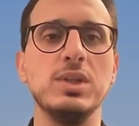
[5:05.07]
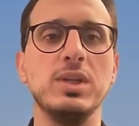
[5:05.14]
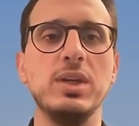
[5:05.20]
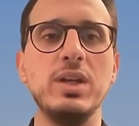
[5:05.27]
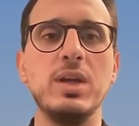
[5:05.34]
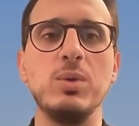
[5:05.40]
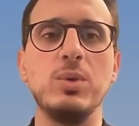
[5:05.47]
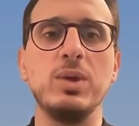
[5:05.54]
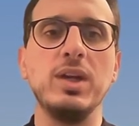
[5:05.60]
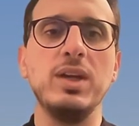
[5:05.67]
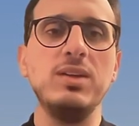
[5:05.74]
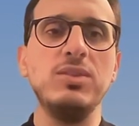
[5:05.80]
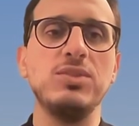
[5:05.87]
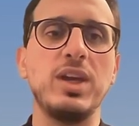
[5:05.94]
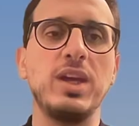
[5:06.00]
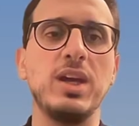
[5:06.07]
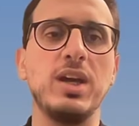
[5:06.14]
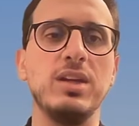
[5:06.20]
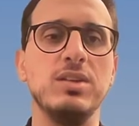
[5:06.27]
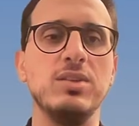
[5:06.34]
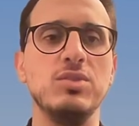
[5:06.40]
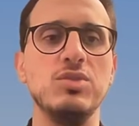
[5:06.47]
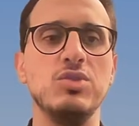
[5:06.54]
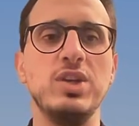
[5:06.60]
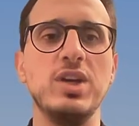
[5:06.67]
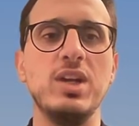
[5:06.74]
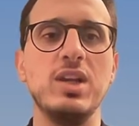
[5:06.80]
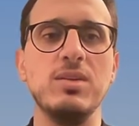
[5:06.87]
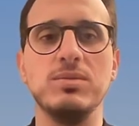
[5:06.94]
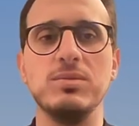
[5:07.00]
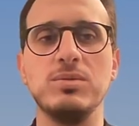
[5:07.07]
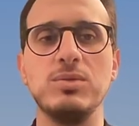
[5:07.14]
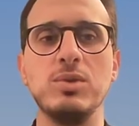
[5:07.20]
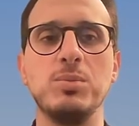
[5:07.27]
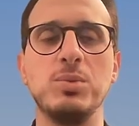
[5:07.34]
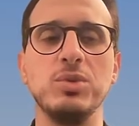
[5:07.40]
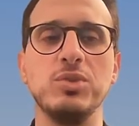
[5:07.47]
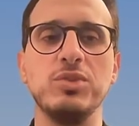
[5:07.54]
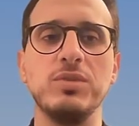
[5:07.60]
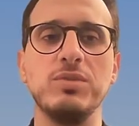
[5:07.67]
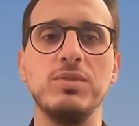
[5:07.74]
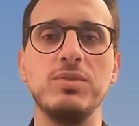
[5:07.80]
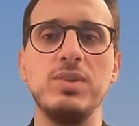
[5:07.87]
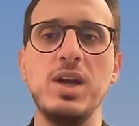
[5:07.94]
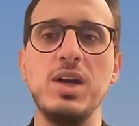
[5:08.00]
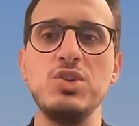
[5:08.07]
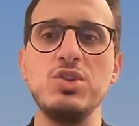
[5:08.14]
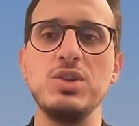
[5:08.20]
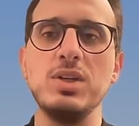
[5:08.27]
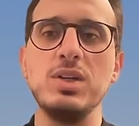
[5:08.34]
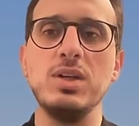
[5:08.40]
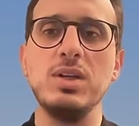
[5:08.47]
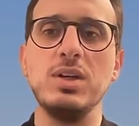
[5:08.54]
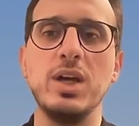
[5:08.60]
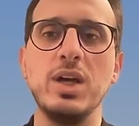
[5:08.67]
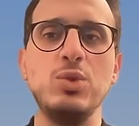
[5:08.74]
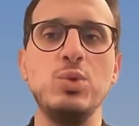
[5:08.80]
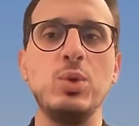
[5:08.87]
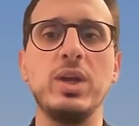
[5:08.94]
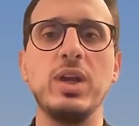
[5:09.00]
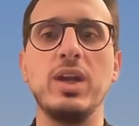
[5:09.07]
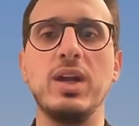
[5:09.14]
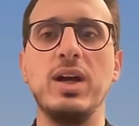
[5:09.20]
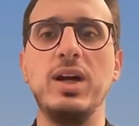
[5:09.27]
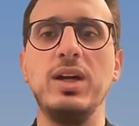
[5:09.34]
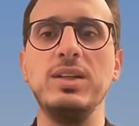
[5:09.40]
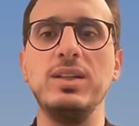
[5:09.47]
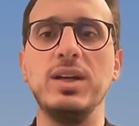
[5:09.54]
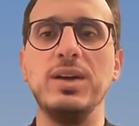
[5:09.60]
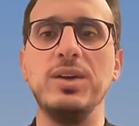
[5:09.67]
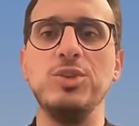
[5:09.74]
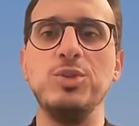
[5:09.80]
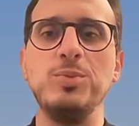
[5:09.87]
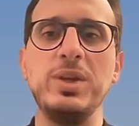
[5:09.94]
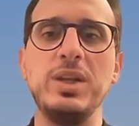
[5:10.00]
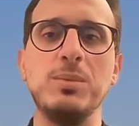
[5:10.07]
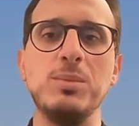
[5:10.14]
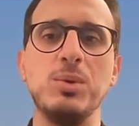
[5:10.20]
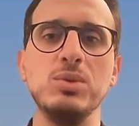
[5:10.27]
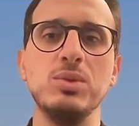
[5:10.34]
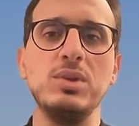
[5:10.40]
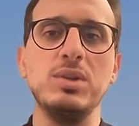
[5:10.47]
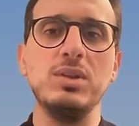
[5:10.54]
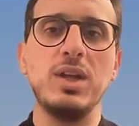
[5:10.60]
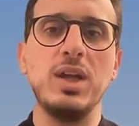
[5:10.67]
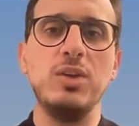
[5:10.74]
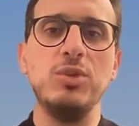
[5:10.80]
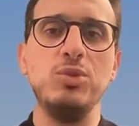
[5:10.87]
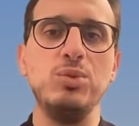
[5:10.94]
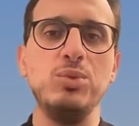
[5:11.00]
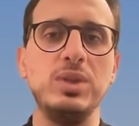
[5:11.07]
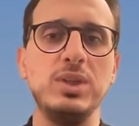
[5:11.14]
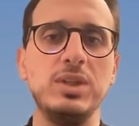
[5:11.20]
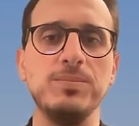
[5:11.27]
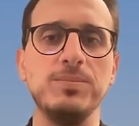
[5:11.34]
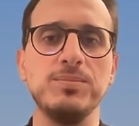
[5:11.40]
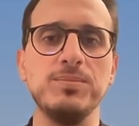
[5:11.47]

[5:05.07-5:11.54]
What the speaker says: In our case, I added GLM 4.7 Flash, and you can add as many models as you need